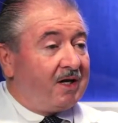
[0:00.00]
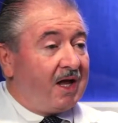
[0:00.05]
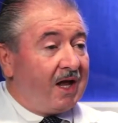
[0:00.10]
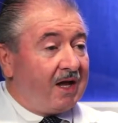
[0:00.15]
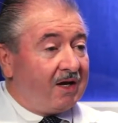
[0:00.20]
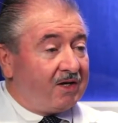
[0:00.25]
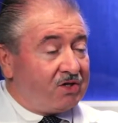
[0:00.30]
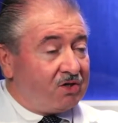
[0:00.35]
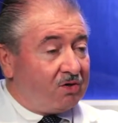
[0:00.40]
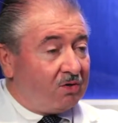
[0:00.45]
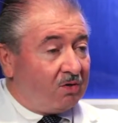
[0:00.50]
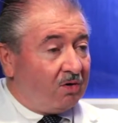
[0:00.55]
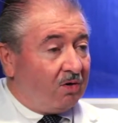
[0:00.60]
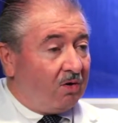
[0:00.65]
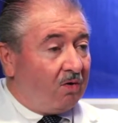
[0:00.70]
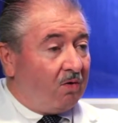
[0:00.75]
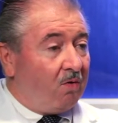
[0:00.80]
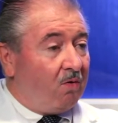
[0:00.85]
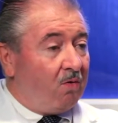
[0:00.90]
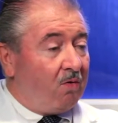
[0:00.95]

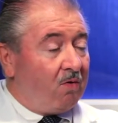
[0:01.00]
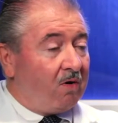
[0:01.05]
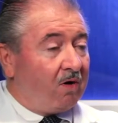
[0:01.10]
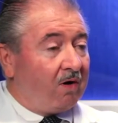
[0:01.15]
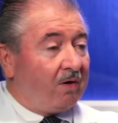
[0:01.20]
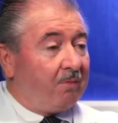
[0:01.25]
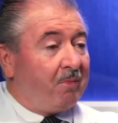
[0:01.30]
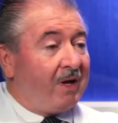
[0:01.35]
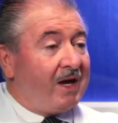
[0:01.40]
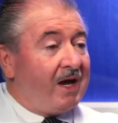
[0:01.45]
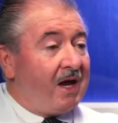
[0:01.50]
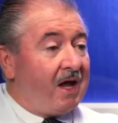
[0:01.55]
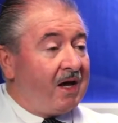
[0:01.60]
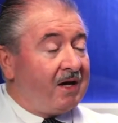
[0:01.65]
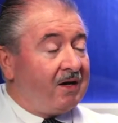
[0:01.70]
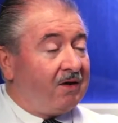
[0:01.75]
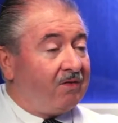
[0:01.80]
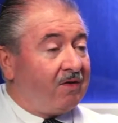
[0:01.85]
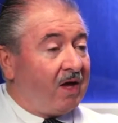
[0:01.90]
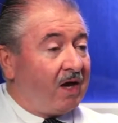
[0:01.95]
cancer or
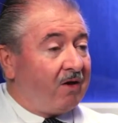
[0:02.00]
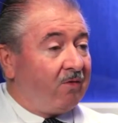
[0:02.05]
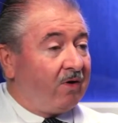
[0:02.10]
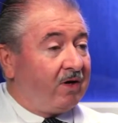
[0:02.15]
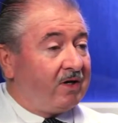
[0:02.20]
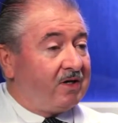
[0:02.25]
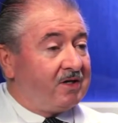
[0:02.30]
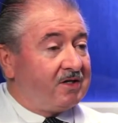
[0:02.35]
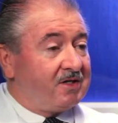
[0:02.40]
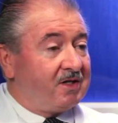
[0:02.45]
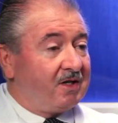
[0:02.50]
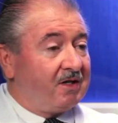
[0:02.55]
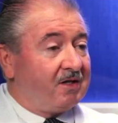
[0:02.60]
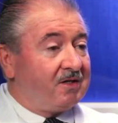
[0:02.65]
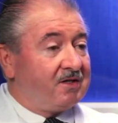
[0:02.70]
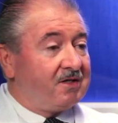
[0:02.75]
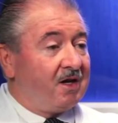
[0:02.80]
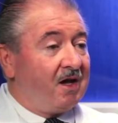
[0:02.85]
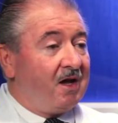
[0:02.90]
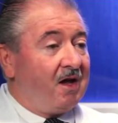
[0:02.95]
benign thyroid
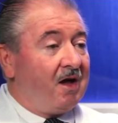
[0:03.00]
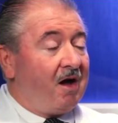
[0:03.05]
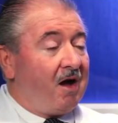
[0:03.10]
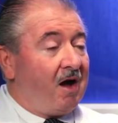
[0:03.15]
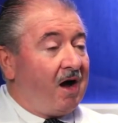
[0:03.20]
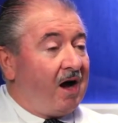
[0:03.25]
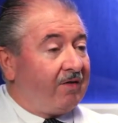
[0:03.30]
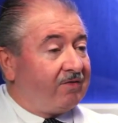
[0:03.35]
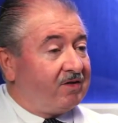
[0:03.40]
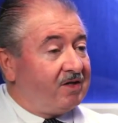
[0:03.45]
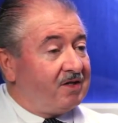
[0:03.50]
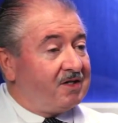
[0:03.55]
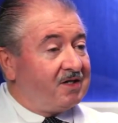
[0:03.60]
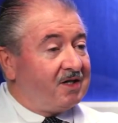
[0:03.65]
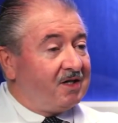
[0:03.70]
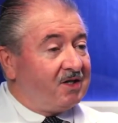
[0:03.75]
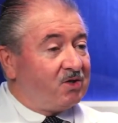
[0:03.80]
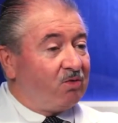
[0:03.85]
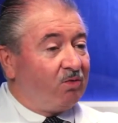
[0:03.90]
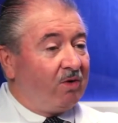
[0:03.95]
disease often
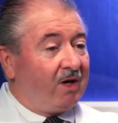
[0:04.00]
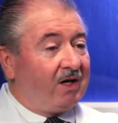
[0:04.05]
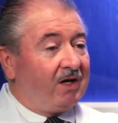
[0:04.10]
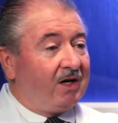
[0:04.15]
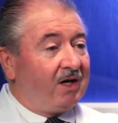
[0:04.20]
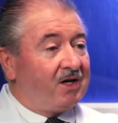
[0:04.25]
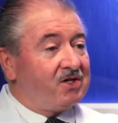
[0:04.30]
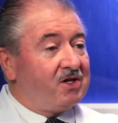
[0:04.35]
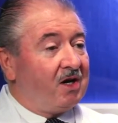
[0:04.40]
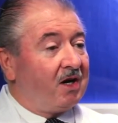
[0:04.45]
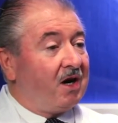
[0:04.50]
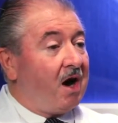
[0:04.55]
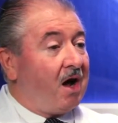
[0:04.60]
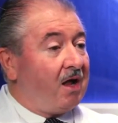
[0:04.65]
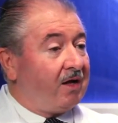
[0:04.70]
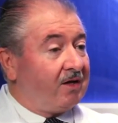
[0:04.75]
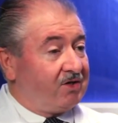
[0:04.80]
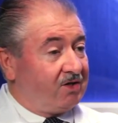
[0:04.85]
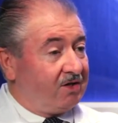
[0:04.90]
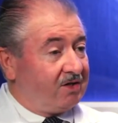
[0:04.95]
sees a radiation
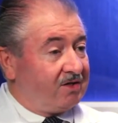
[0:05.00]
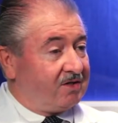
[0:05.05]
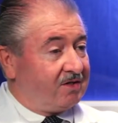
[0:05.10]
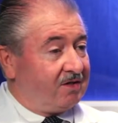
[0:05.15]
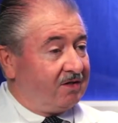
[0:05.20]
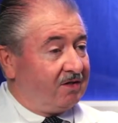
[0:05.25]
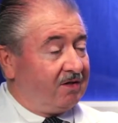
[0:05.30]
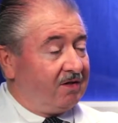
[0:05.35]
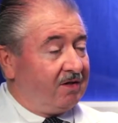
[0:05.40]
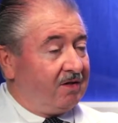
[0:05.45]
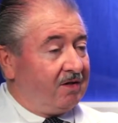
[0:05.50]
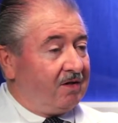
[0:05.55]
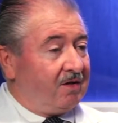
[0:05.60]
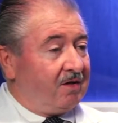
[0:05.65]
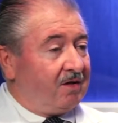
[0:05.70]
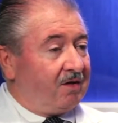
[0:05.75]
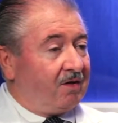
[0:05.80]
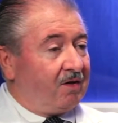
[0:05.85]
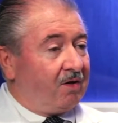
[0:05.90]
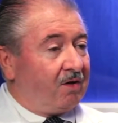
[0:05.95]
oncologist.
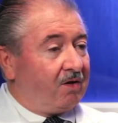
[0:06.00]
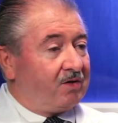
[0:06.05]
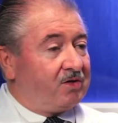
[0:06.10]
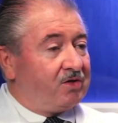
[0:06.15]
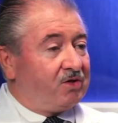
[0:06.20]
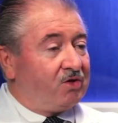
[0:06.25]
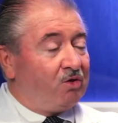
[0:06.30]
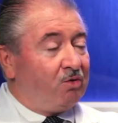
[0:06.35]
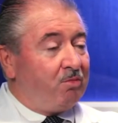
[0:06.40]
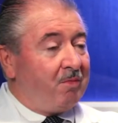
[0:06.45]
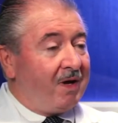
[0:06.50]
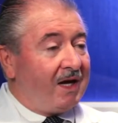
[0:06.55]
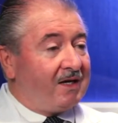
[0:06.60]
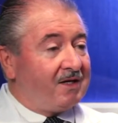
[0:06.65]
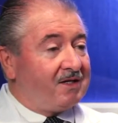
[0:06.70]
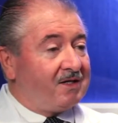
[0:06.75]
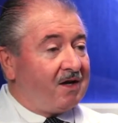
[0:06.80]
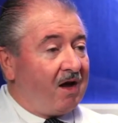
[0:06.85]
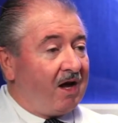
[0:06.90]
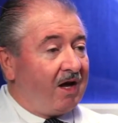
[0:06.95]
There are two
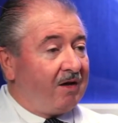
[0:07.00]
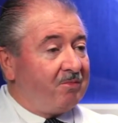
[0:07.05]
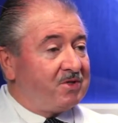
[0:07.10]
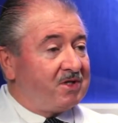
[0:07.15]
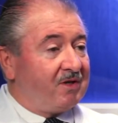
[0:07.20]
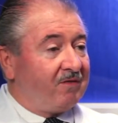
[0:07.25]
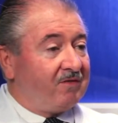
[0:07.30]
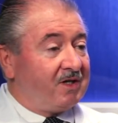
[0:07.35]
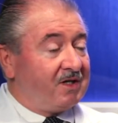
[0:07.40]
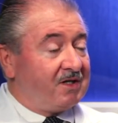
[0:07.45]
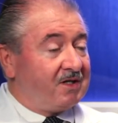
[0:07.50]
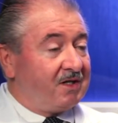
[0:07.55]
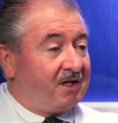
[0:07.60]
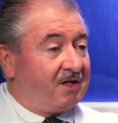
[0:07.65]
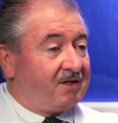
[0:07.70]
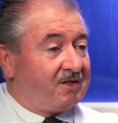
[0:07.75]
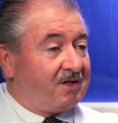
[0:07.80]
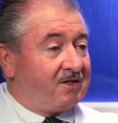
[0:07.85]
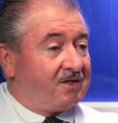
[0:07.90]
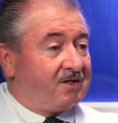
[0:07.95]
main types of
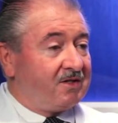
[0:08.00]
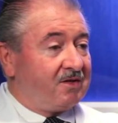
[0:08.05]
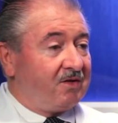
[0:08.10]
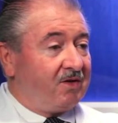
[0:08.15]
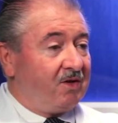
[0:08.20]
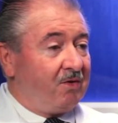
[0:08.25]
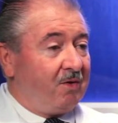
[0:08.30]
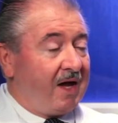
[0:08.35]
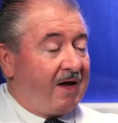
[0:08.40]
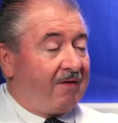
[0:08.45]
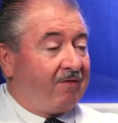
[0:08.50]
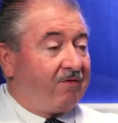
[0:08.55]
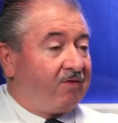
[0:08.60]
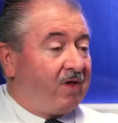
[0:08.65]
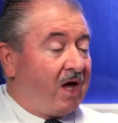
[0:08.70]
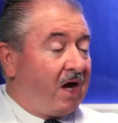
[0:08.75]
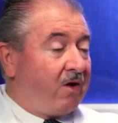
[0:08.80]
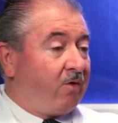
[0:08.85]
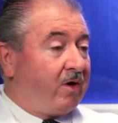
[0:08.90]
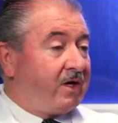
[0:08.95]
diseases. You have
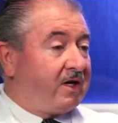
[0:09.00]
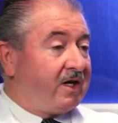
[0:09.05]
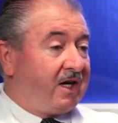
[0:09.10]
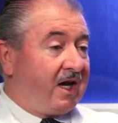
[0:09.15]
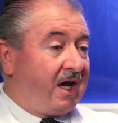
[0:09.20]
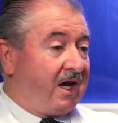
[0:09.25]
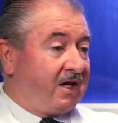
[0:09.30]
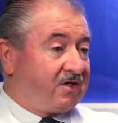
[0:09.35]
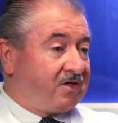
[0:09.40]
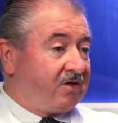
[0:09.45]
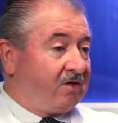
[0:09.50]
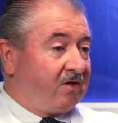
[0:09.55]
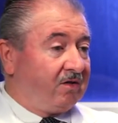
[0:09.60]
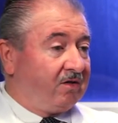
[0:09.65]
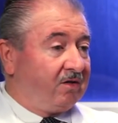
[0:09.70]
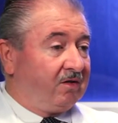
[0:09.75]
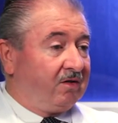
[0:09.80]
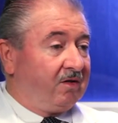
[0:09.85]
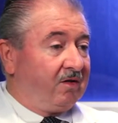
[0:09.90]
thyroid cancer